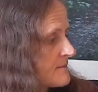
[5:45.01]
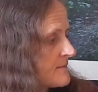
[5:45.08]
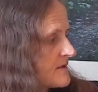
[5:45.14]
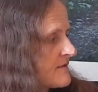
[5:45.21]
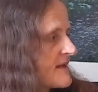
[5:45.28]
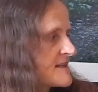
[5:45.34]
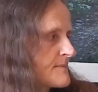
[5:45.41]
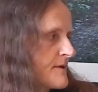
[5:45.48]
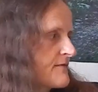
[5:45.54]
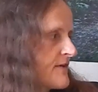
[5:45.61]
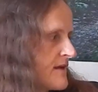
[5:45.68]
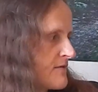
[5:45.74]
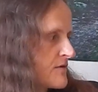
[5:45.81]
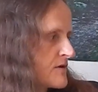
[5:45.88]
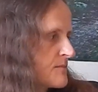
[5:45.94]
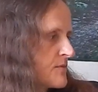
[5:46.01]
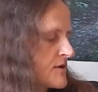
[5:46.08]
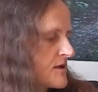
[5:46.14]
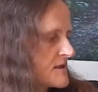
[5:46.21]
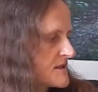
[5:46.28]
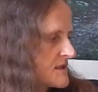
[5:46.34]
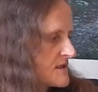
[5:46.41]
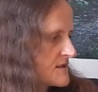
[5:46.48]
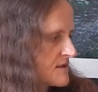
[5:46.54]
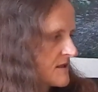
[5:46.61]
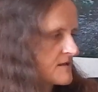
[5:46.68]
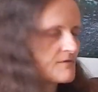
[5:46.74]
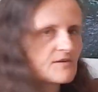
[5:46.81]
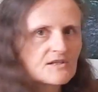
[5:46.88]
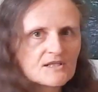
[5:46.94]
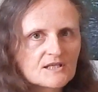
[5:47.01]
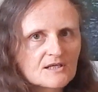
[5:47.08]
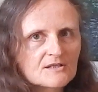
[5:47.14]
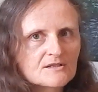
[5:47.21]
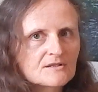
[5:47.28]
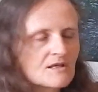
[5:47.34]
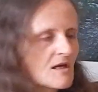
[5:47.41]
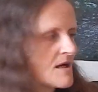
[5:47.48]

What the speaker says: But that's my favorite because it's convenient.